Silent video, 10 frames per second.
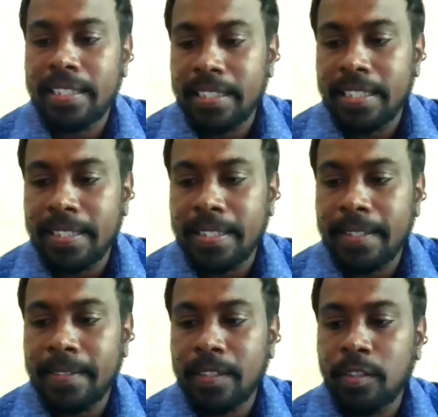
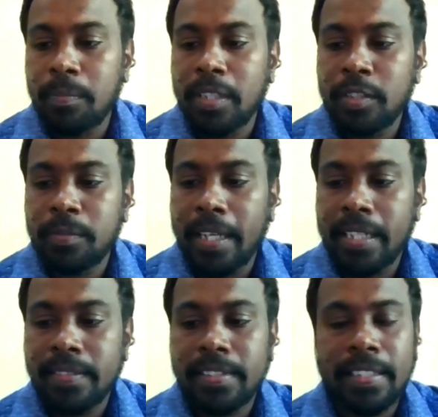the Global Youth
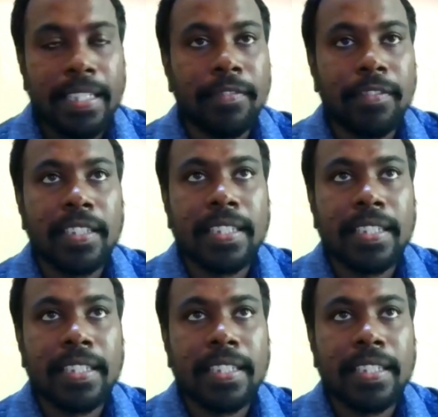Biodiversity Network,